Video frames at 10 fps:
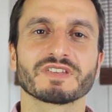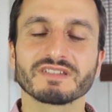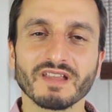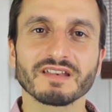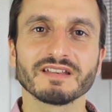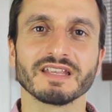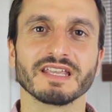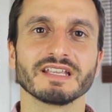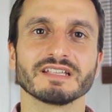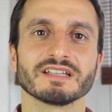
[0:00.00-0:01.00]

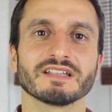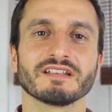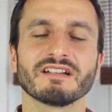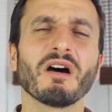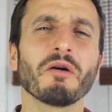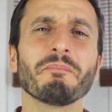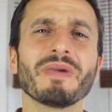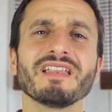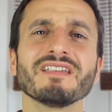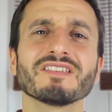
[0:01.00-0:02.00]
Suddenly, there are
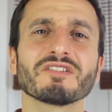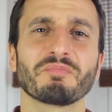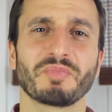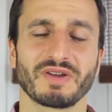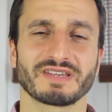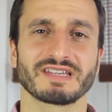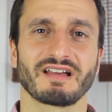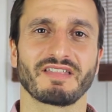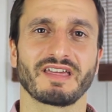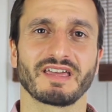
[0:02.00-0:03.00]
millions of books
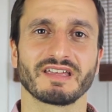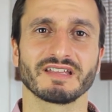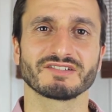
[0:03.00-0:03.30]
out there.